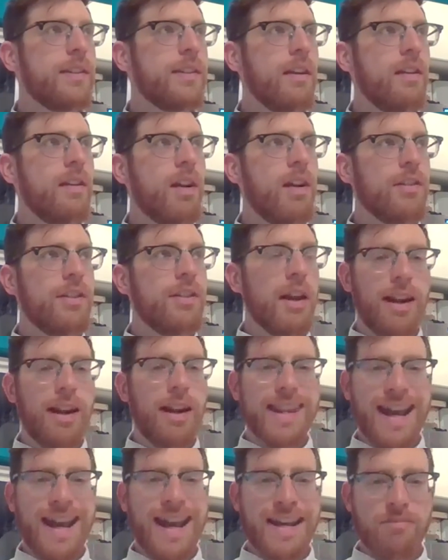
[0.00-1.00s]
there are
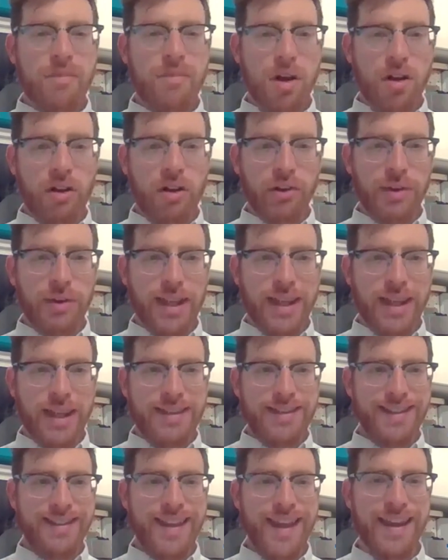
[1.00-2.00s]
landmarks
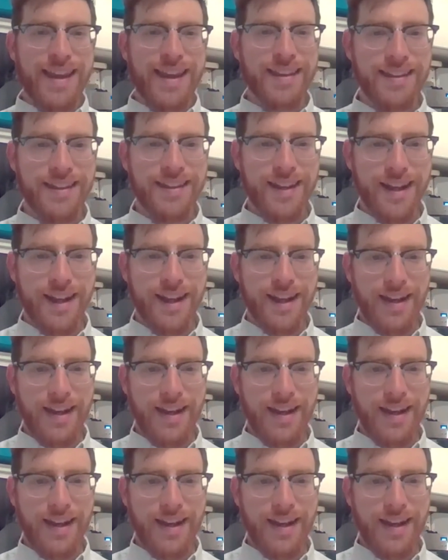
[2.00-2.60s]
within the day